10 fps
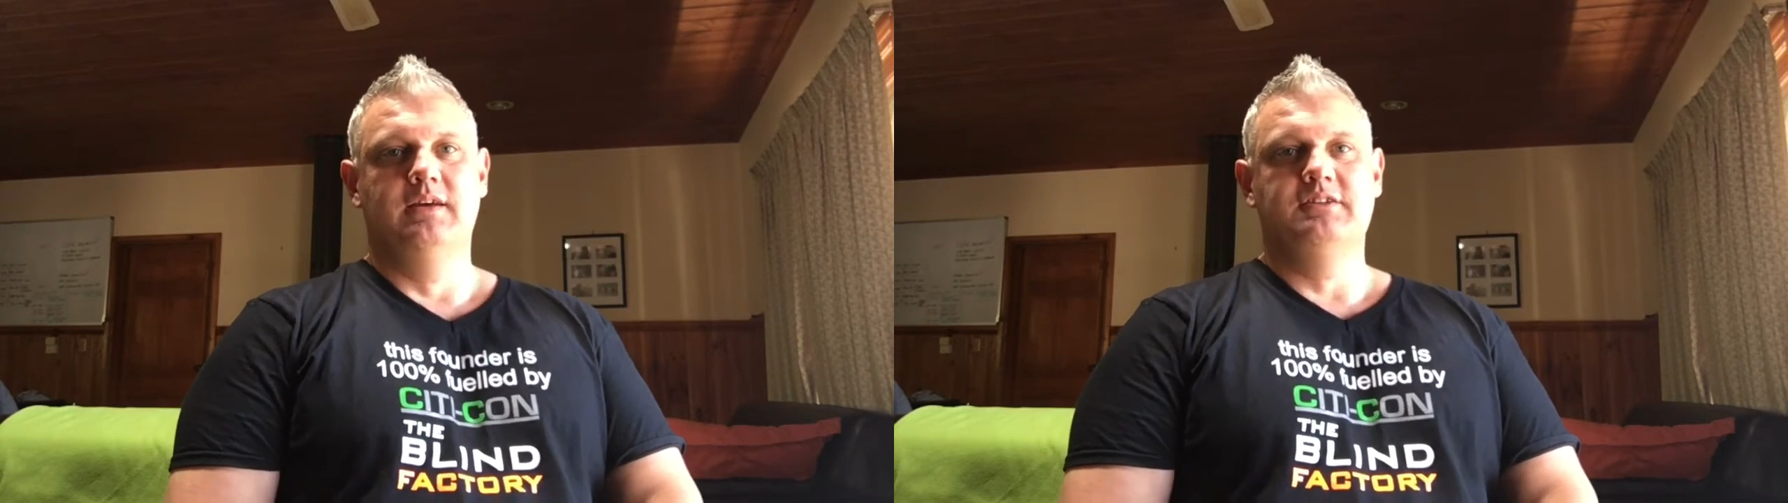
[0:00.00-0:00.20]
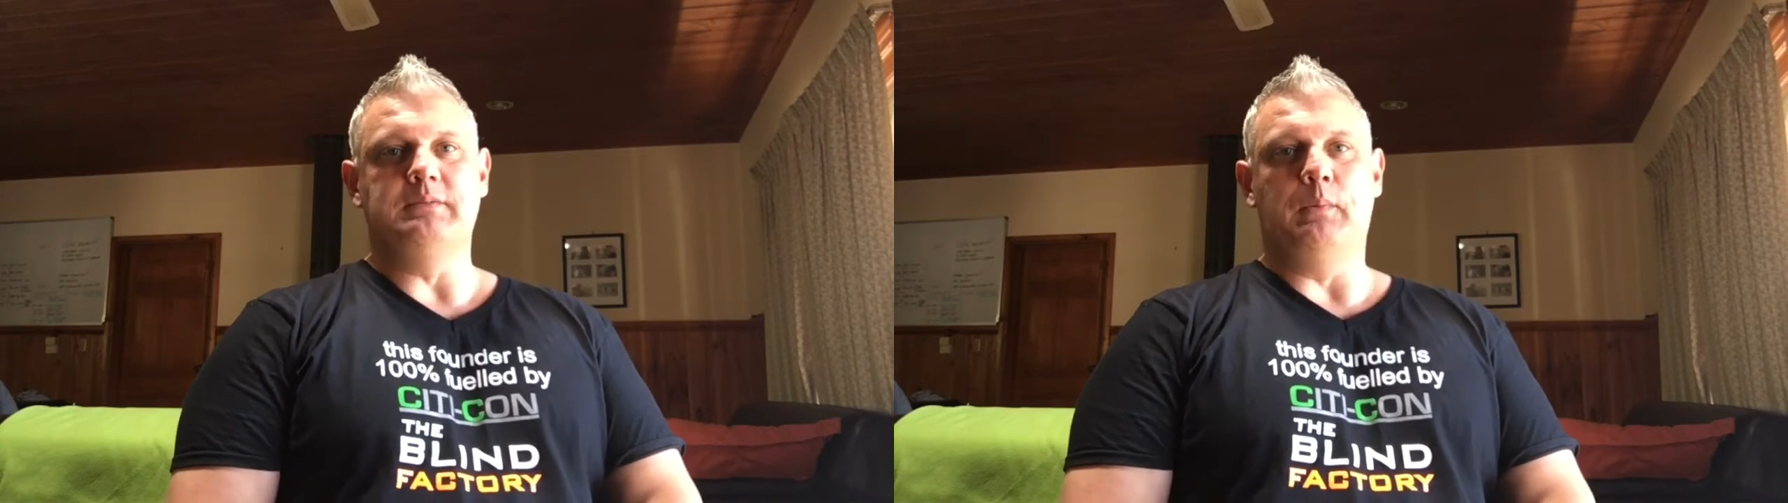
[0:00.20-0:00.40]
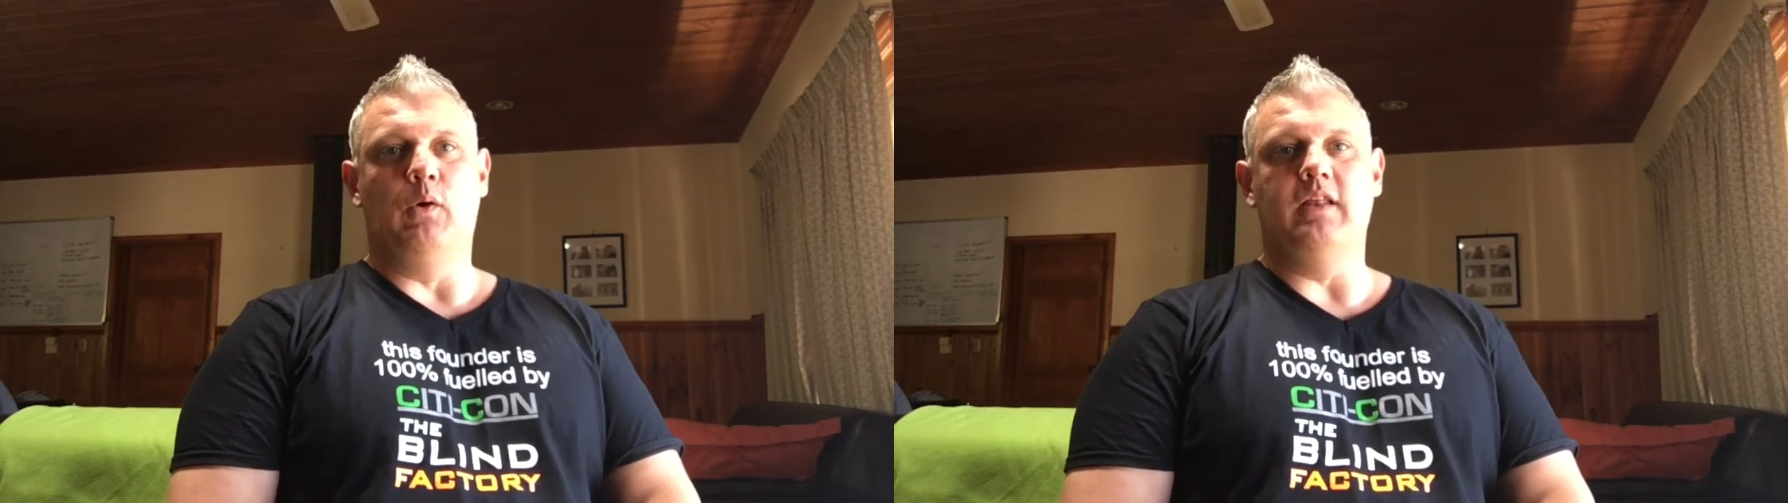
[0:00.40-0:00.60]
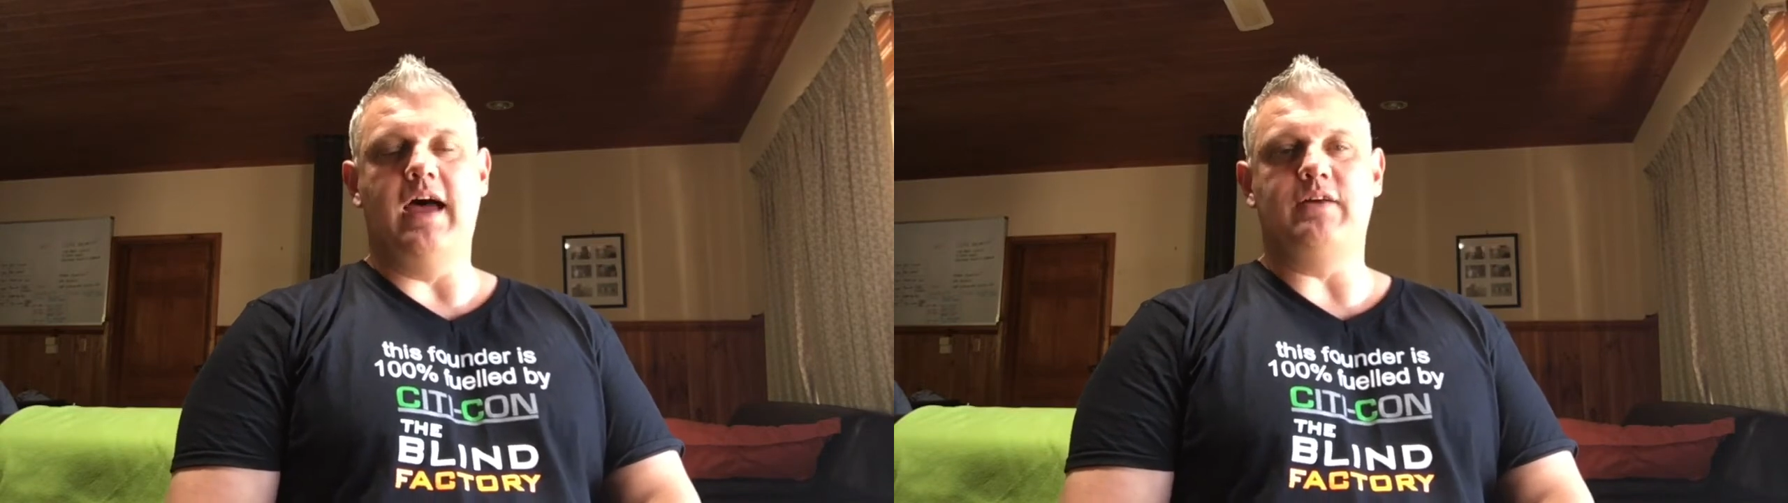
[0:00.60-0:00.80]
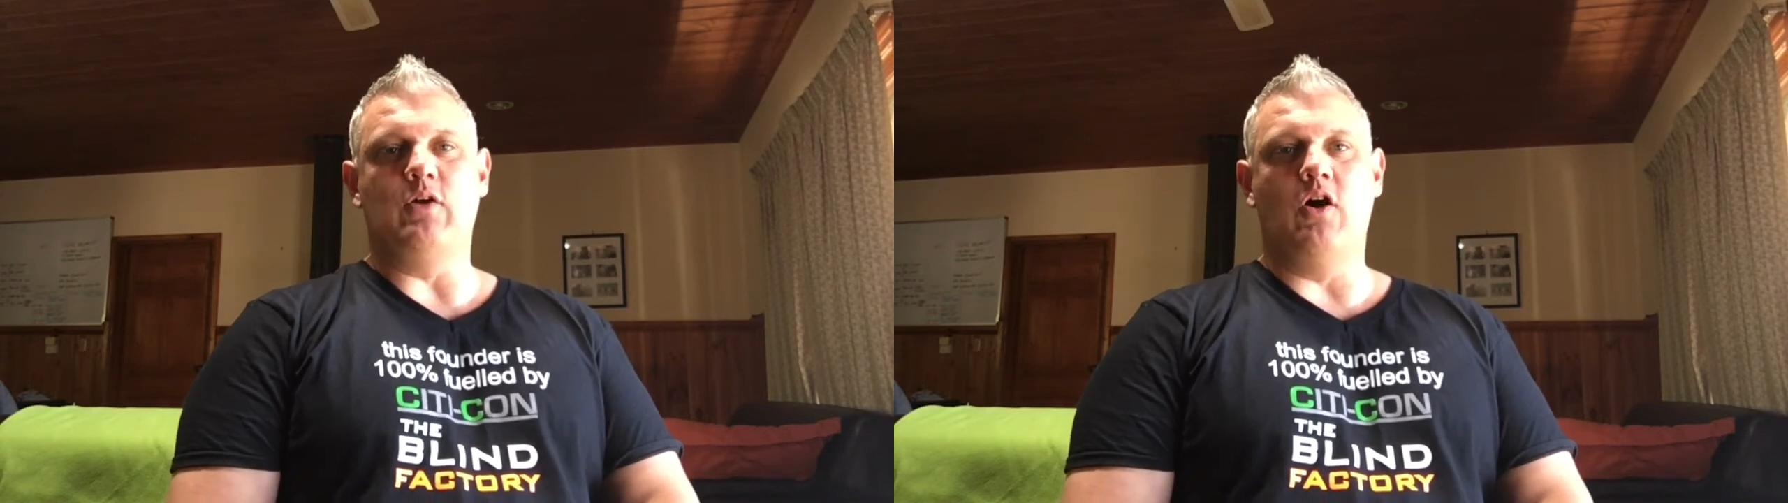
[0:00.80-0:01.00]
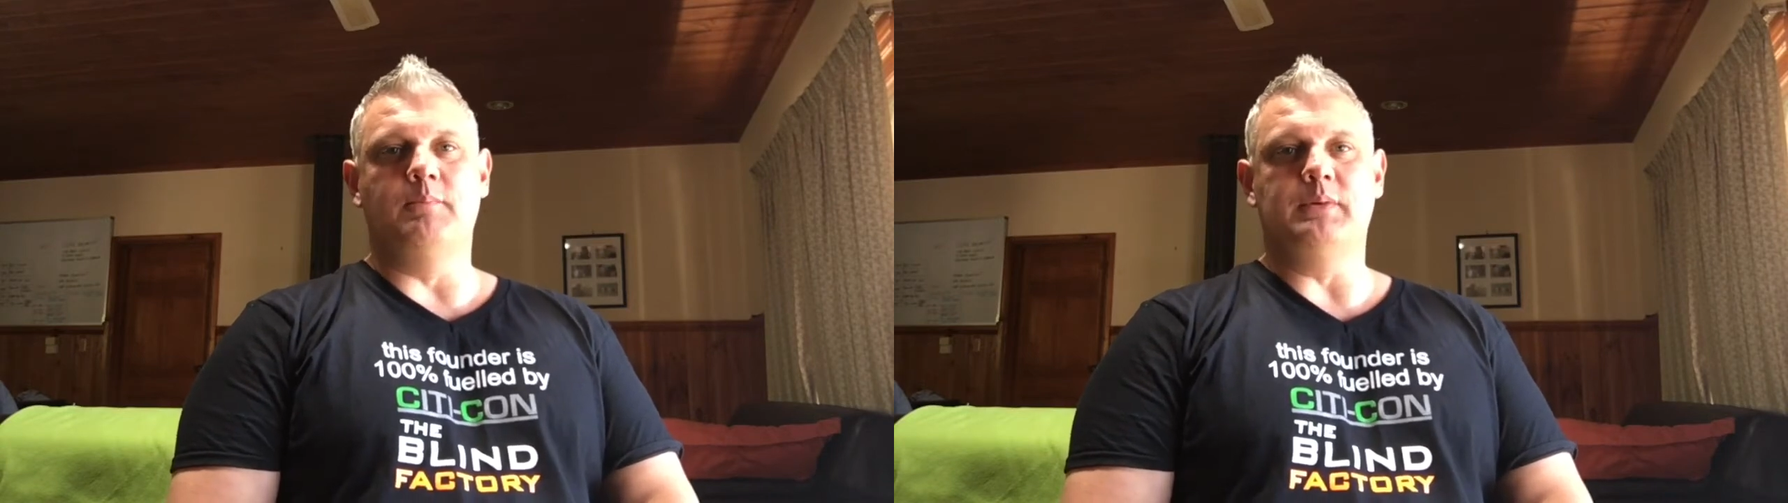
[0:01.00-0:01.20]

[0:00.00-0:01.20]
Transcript: support later on,